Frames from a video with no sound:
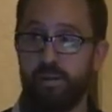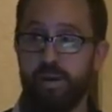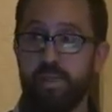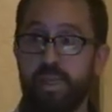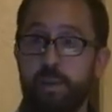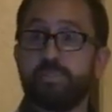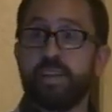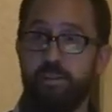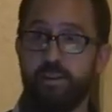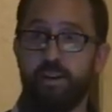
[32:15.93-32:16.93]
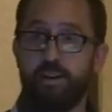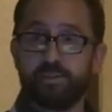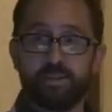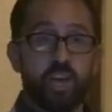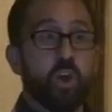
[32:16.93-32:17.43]
and them telling
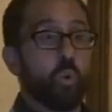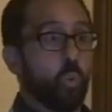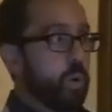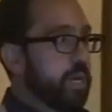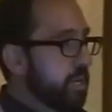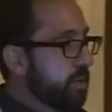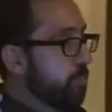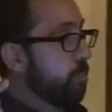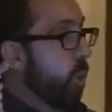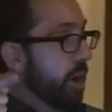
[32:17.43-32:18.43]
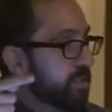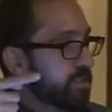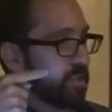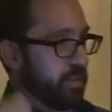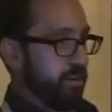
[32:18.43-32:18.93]
us, we need the boys
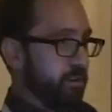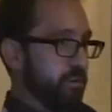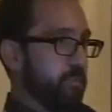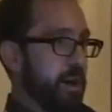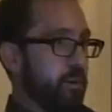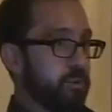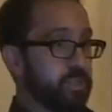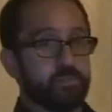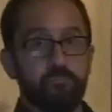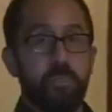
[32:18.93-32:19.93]
to hear about